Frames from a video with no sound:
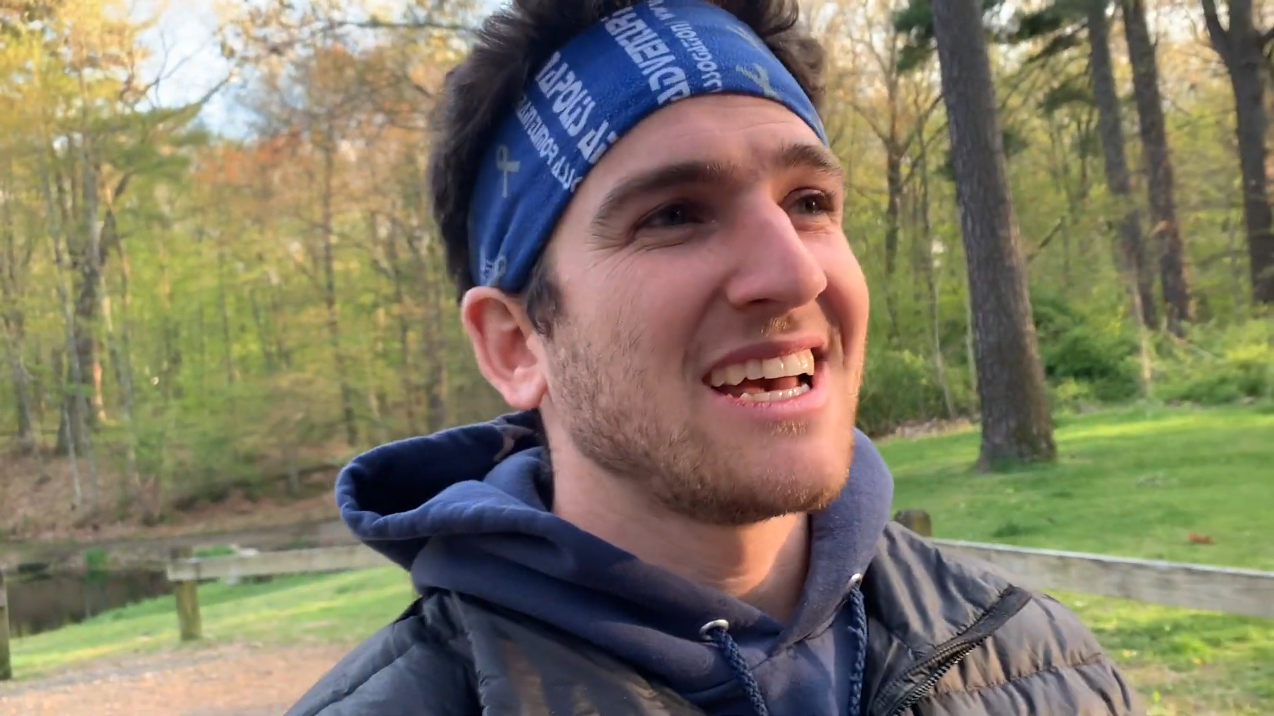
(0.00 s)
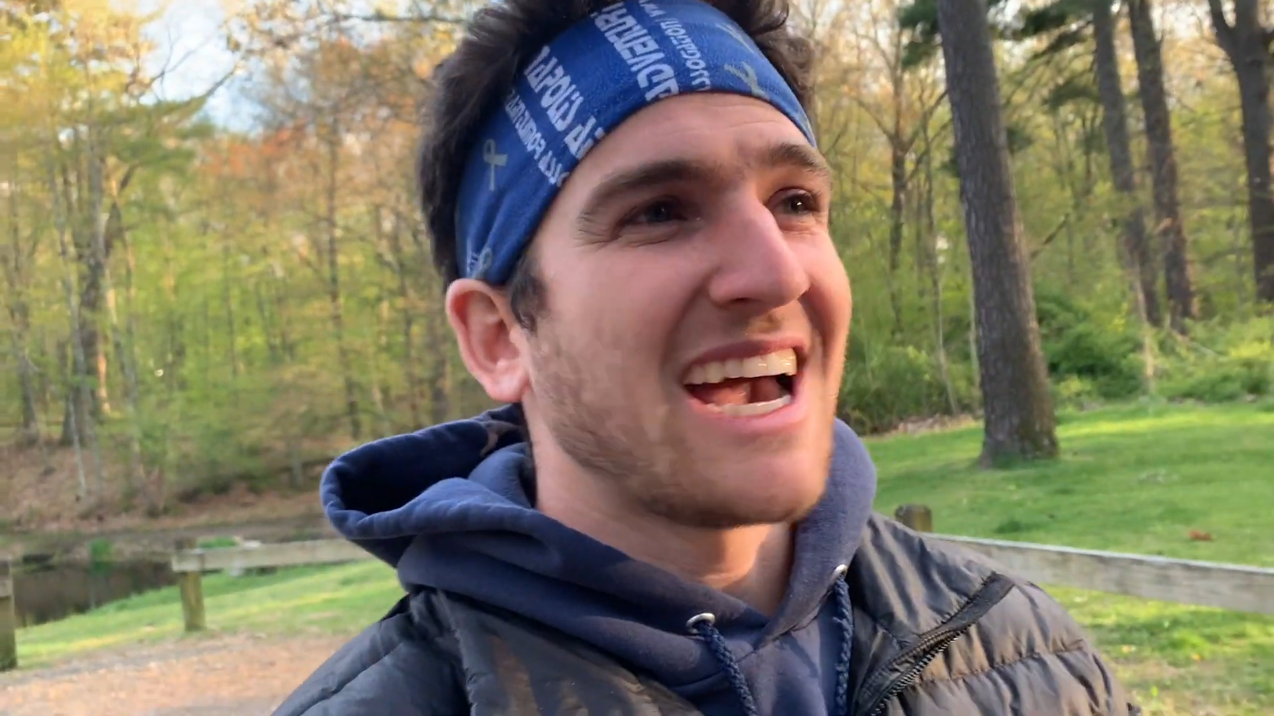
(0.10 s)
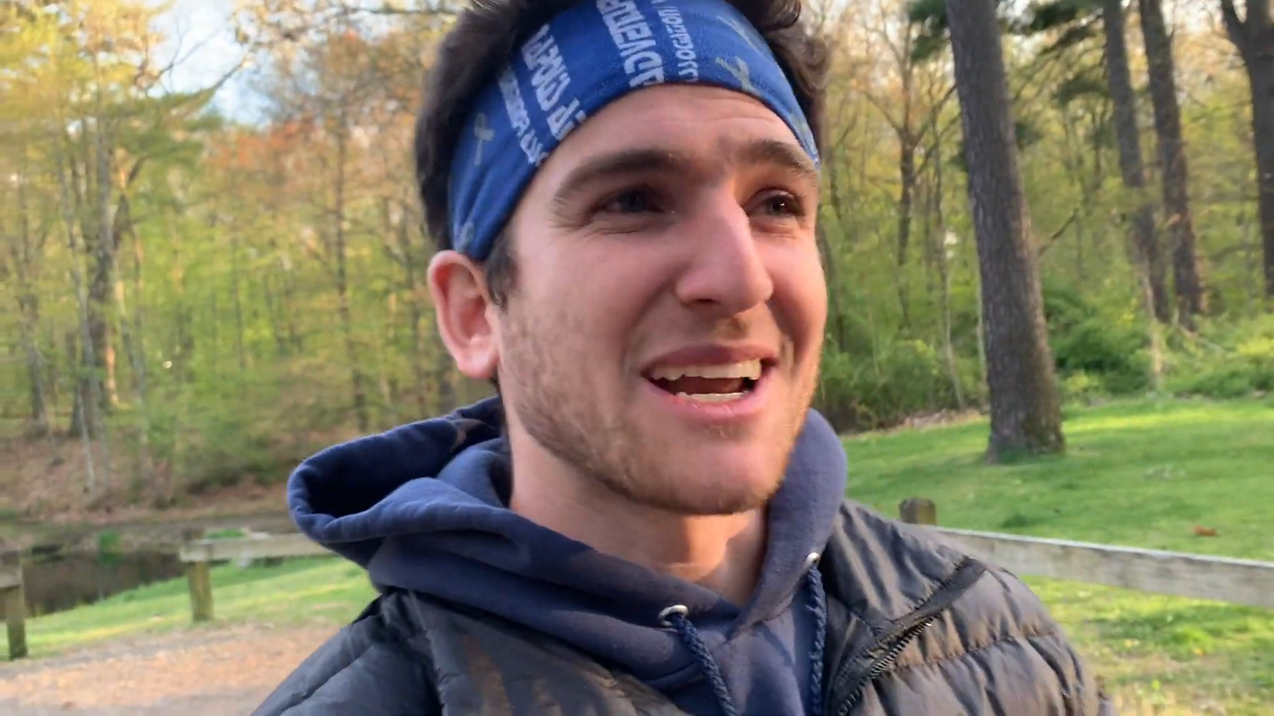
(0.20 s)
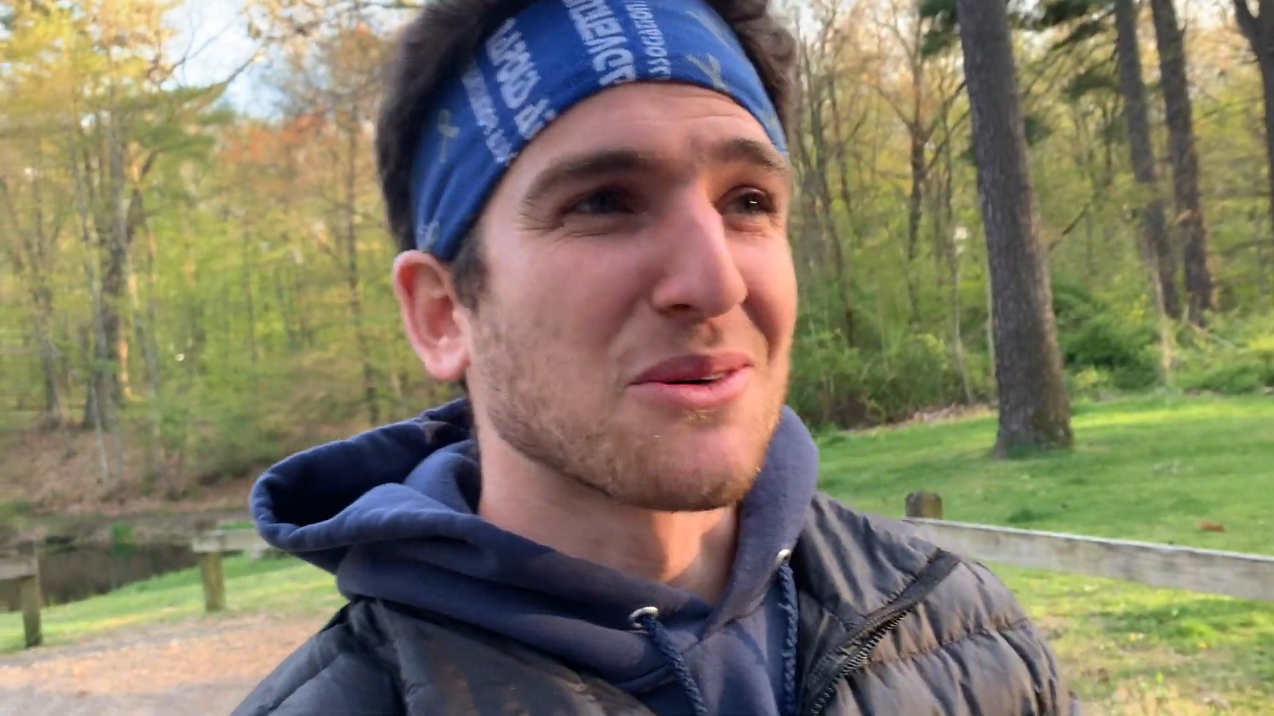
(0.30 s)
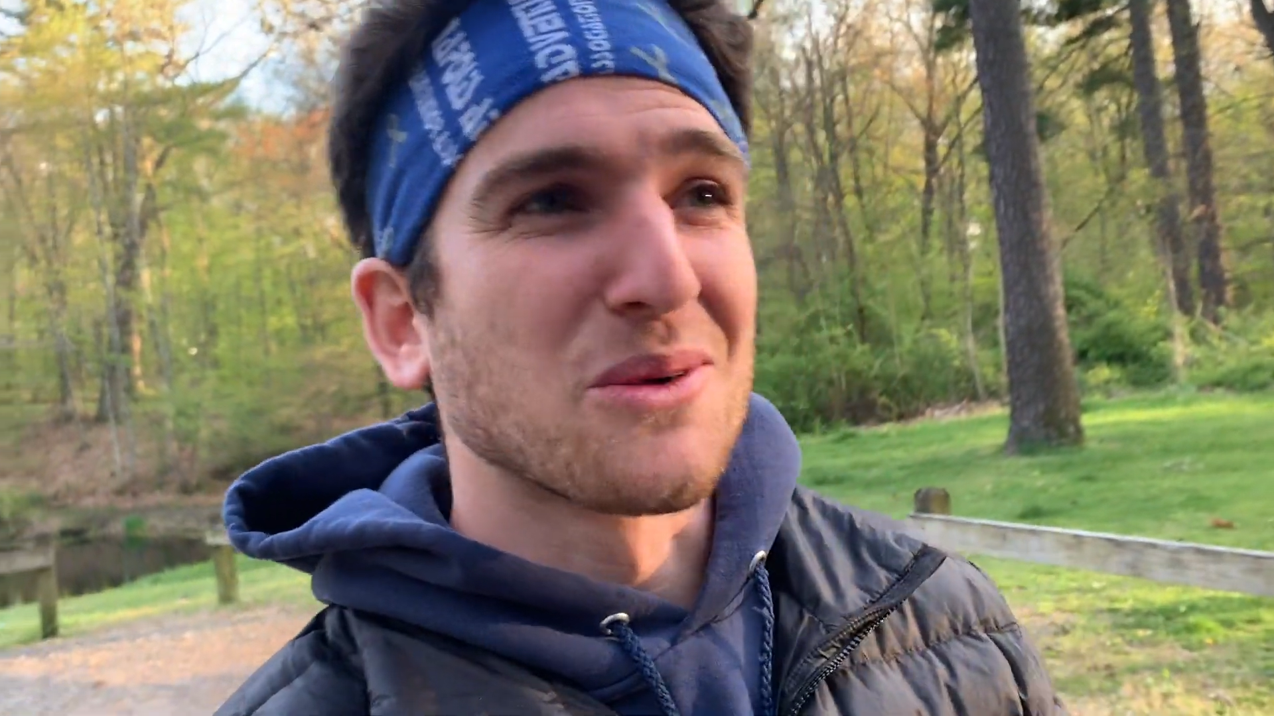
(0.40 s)

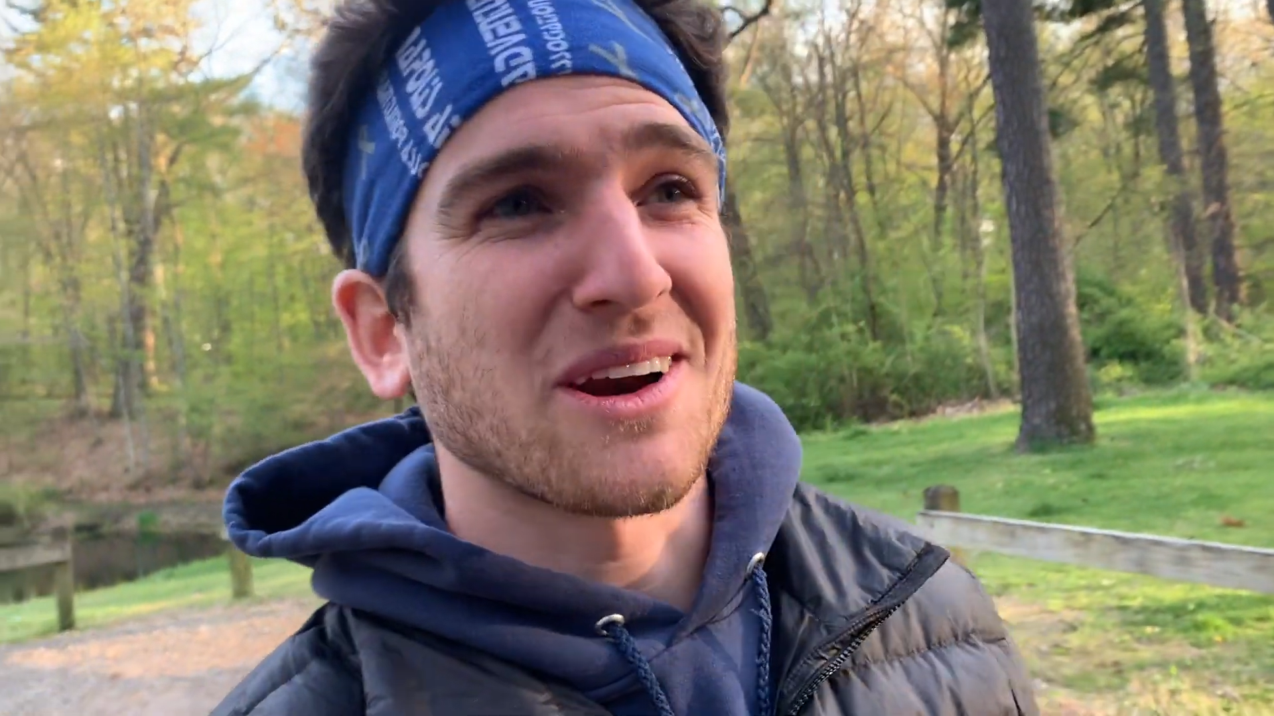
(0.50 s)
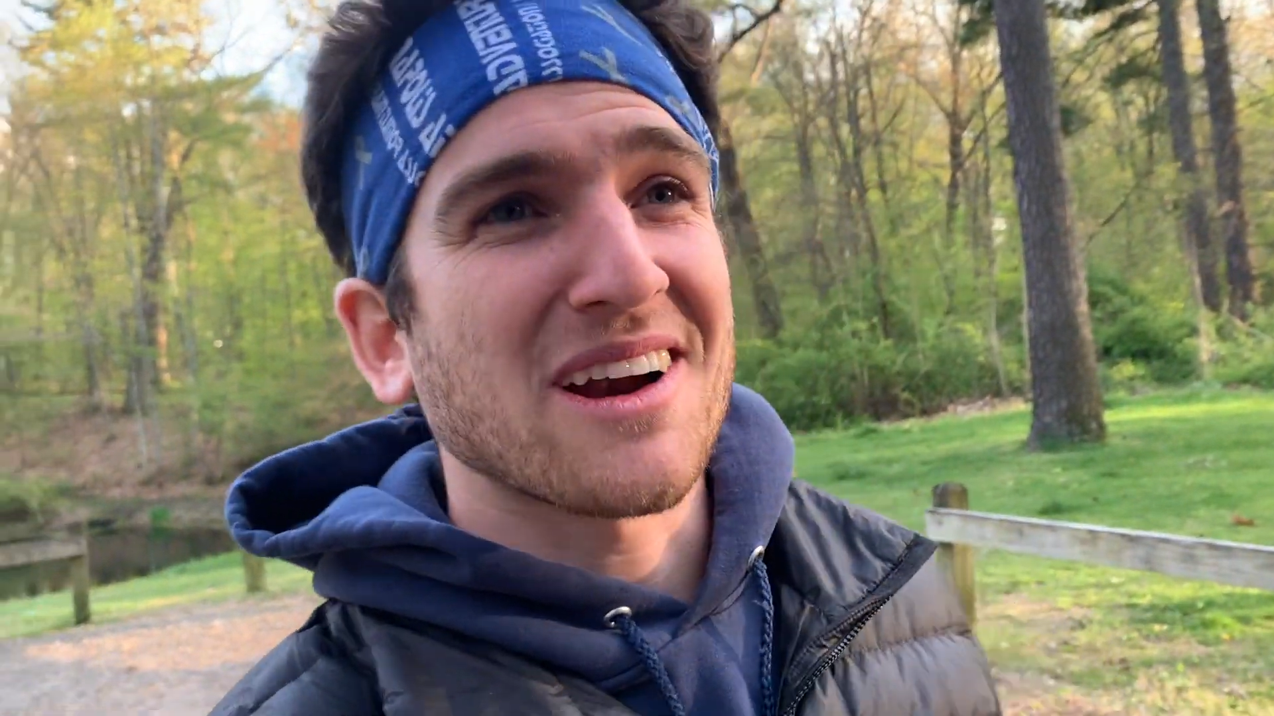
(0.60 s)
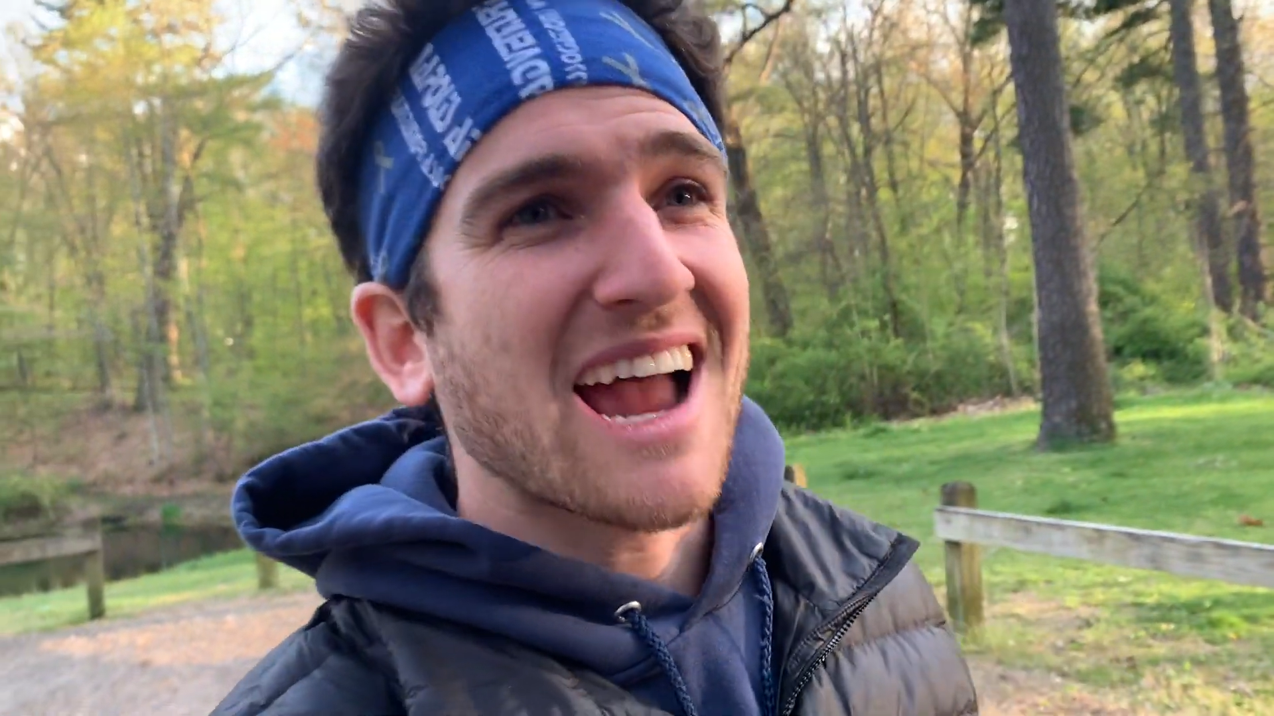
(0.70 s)
and a winter